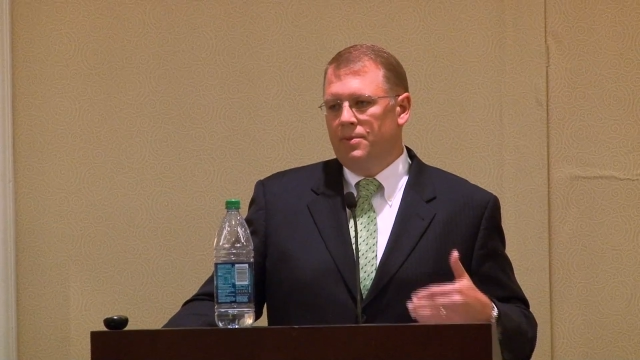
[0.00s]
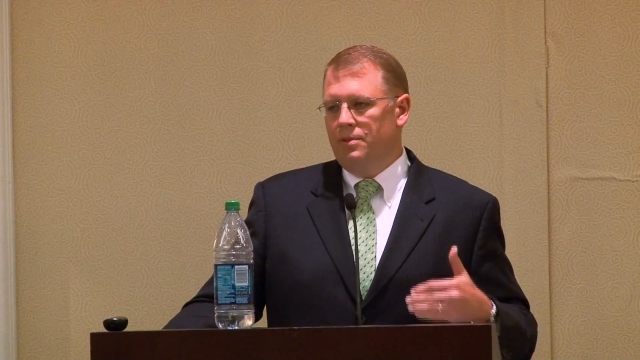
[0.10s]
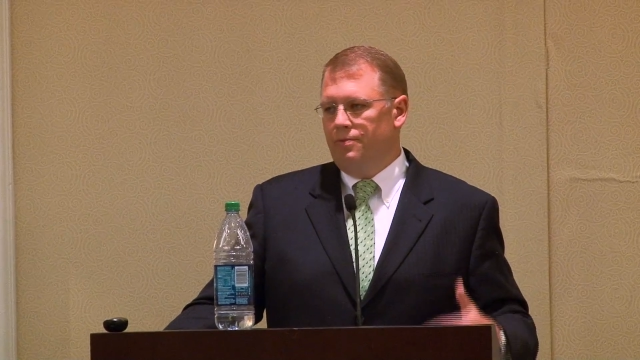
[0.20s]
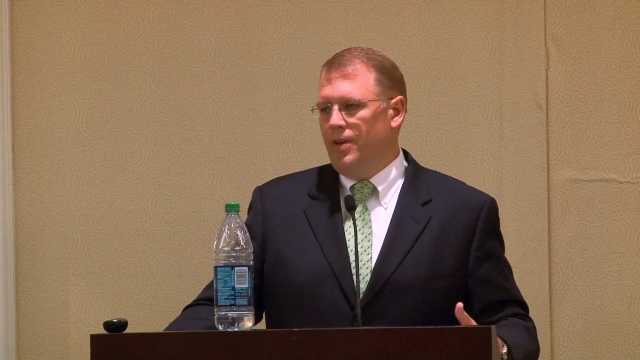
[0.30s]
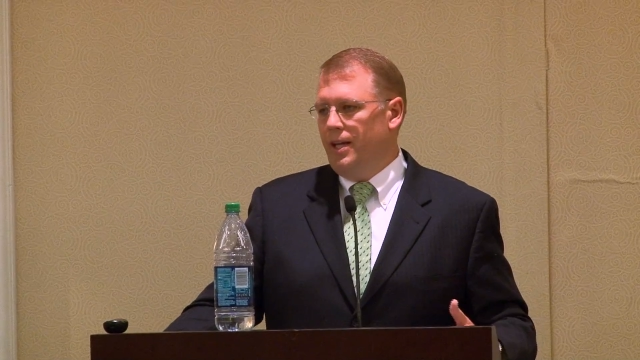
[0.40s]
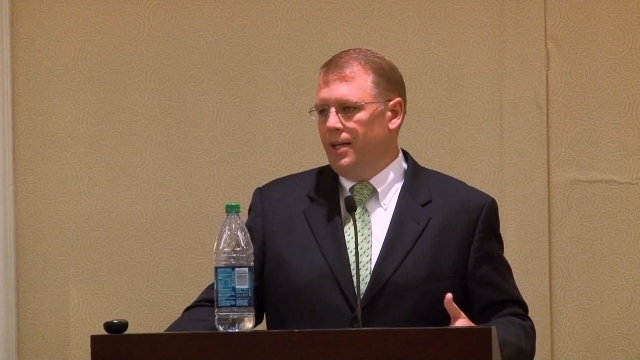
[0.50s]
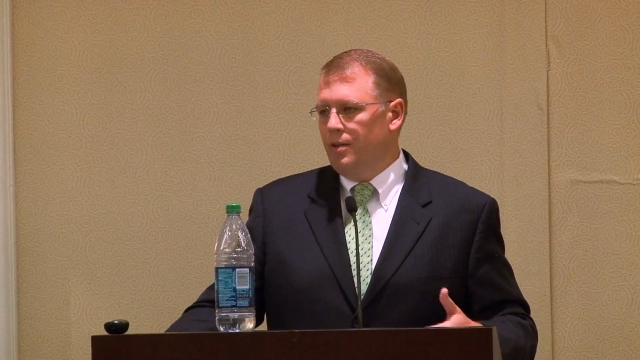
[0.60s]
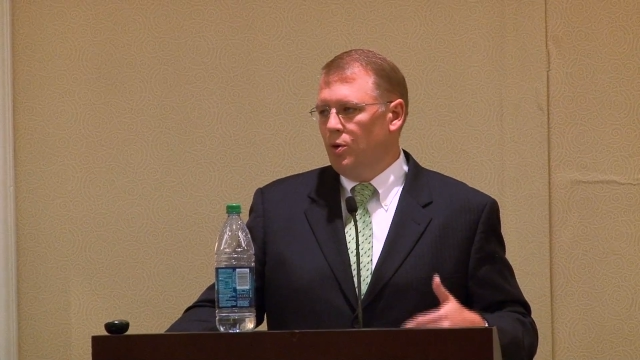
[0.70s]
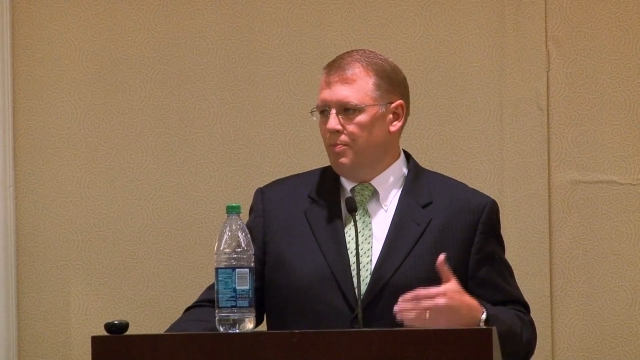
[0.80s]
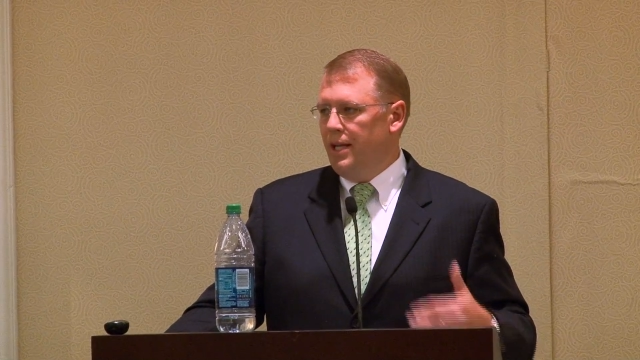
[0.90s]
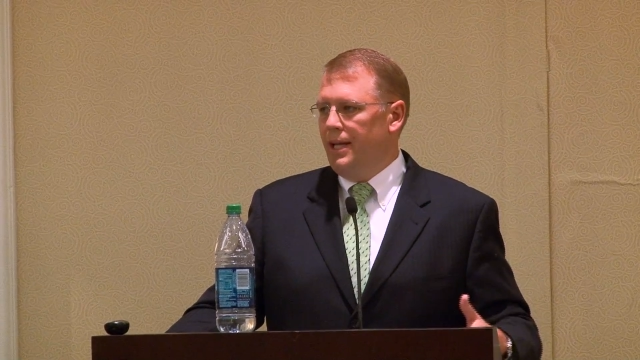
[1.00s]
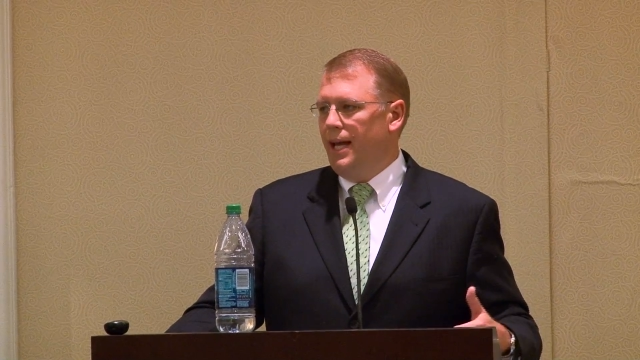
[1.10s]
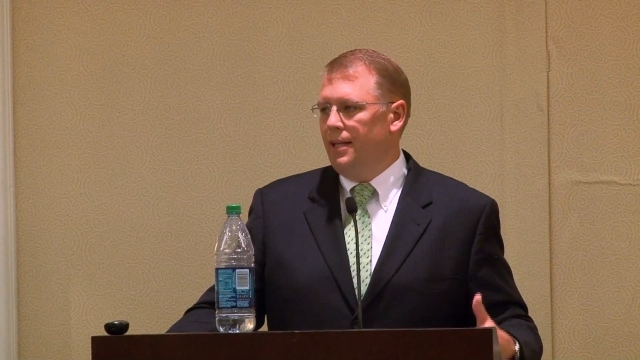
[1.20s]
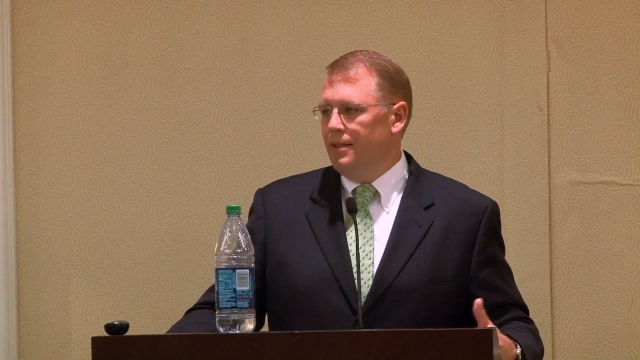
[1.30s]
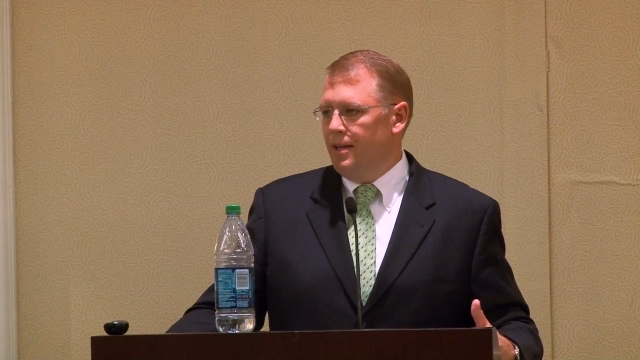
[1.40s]
defeating, or
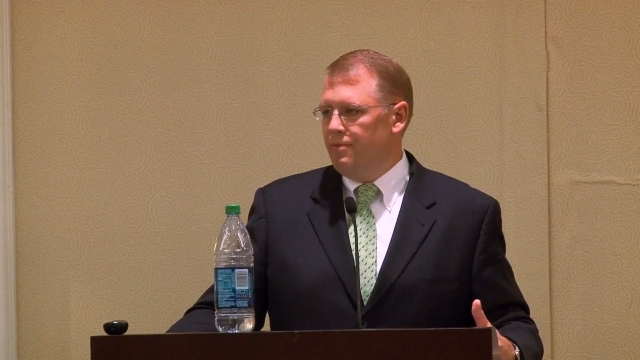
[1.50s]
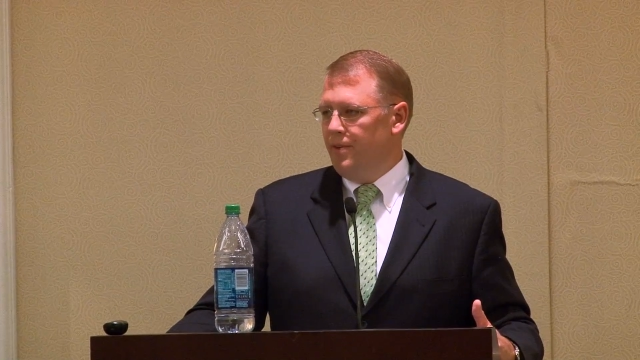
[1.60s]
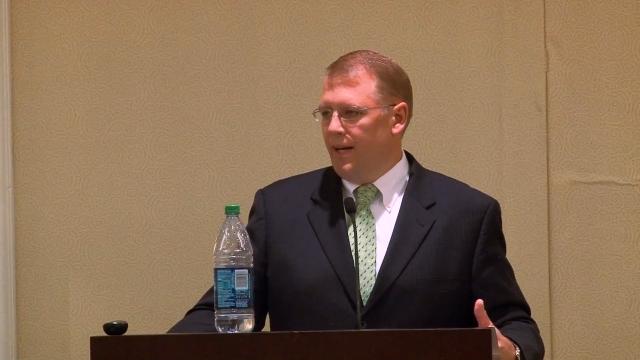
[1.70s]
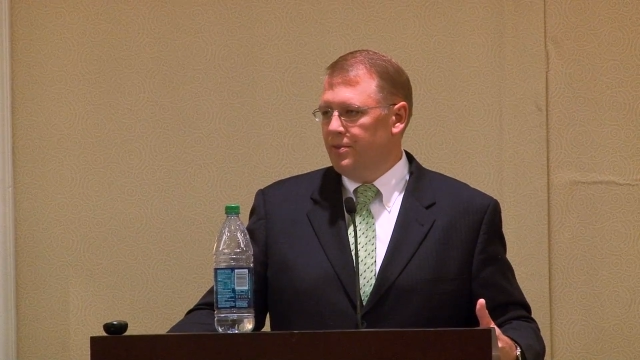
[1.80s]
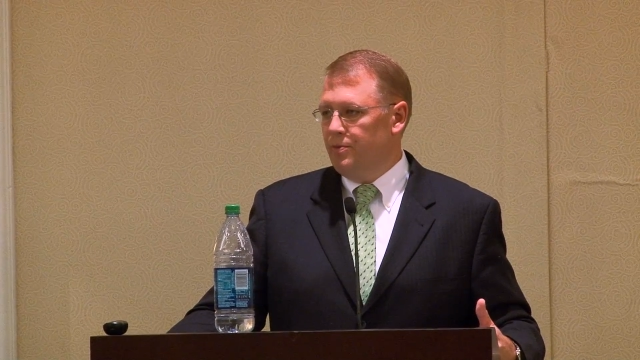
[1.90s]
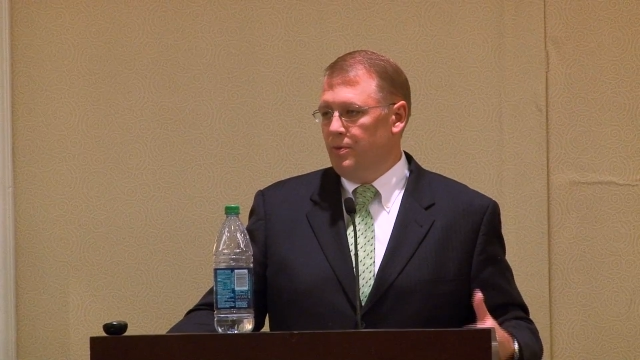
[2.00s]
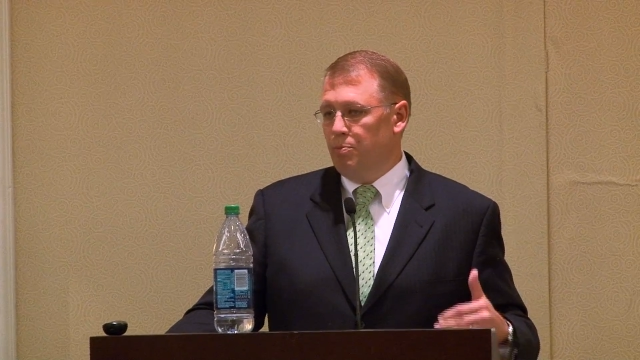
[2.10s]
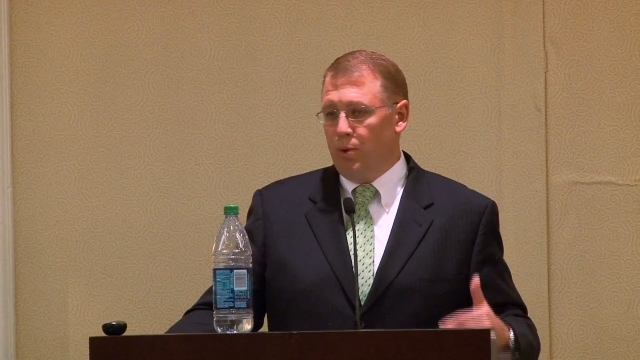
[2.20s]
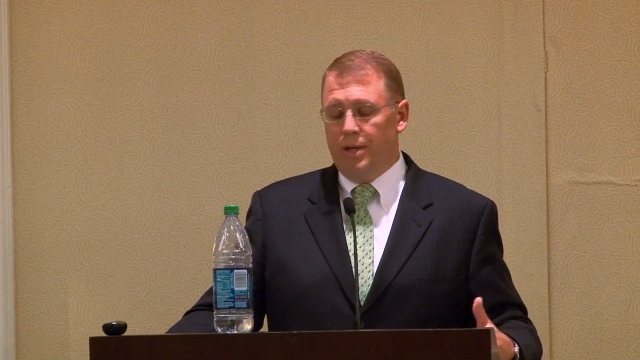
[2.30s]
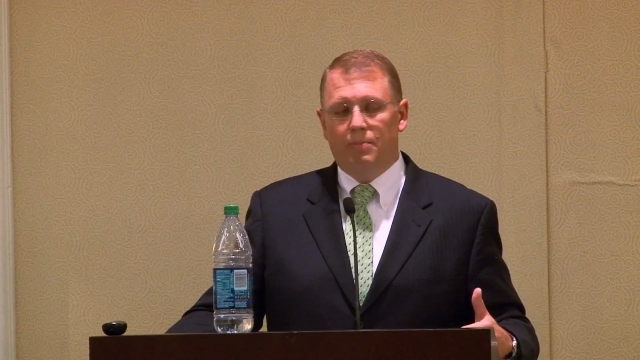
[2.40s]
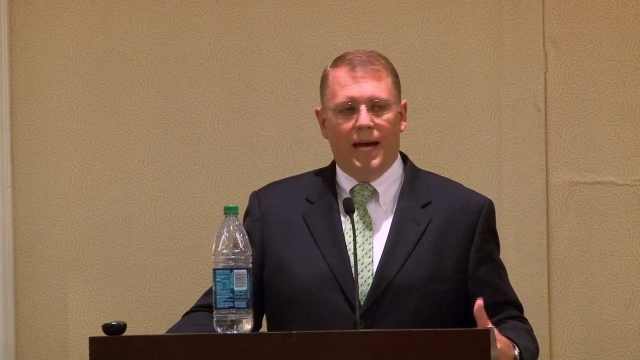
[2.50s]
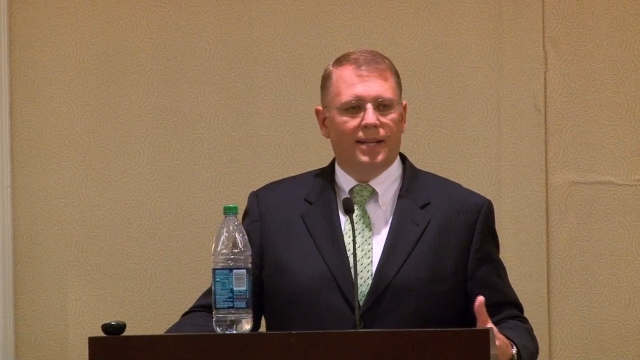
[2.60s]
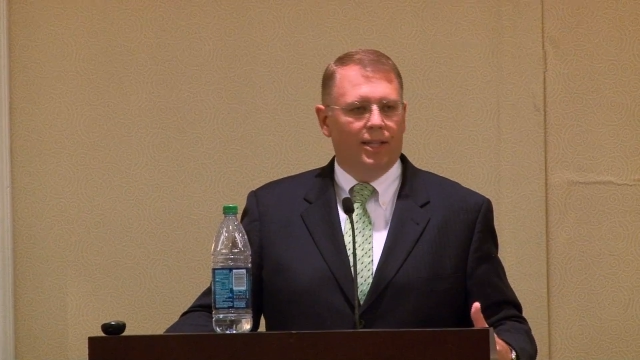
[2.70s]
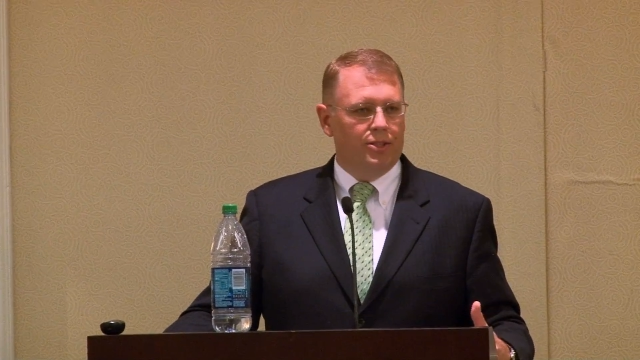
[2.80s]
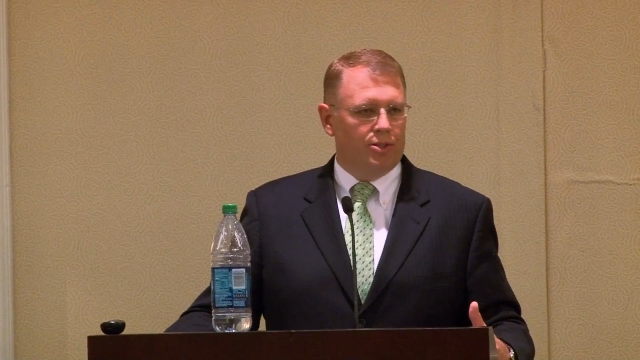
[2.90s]
mitigating the effects of some pretty bad
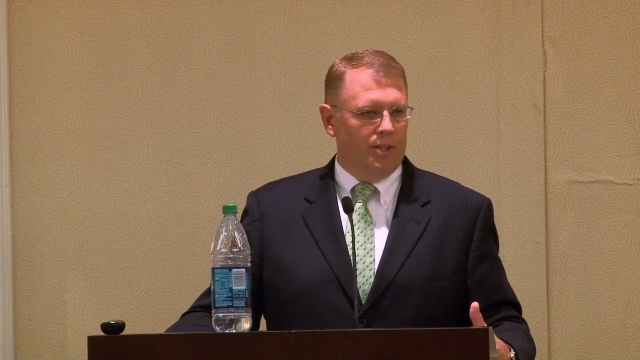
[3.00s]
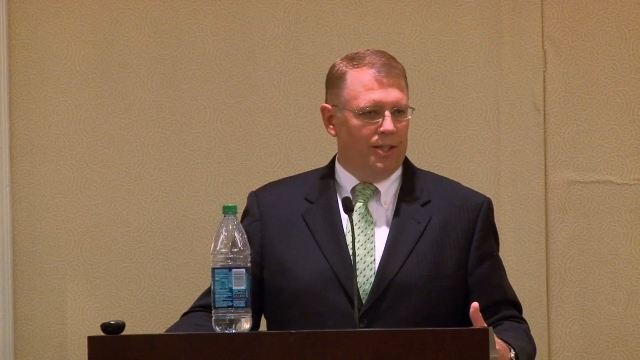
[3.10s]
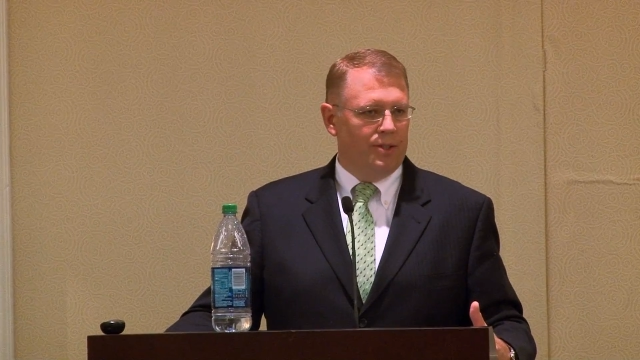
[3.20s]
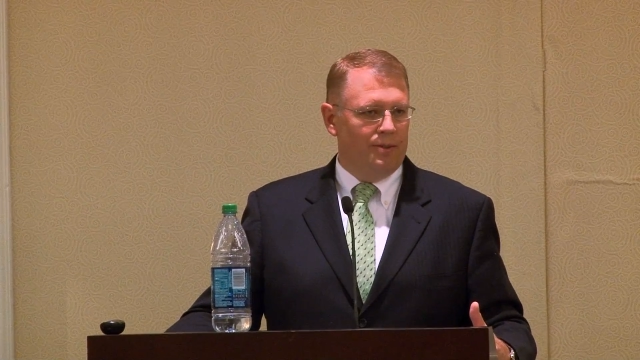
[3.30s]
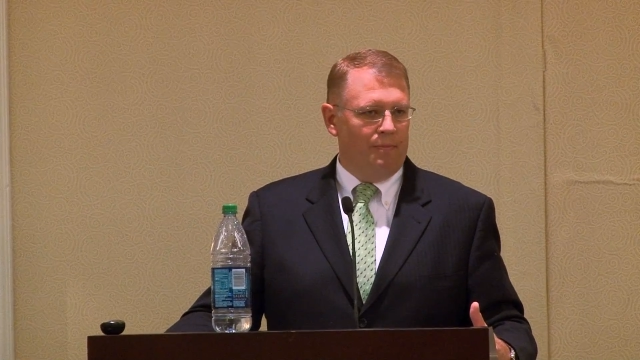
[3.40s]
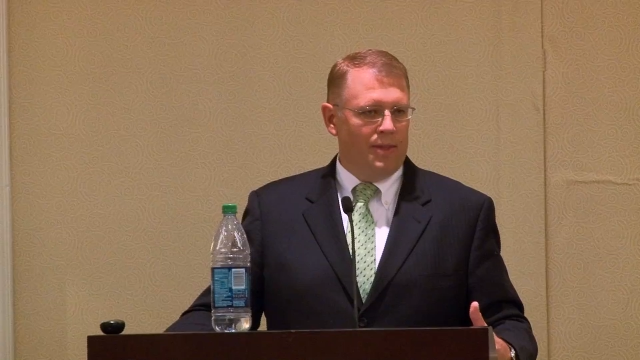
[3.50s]
legislation,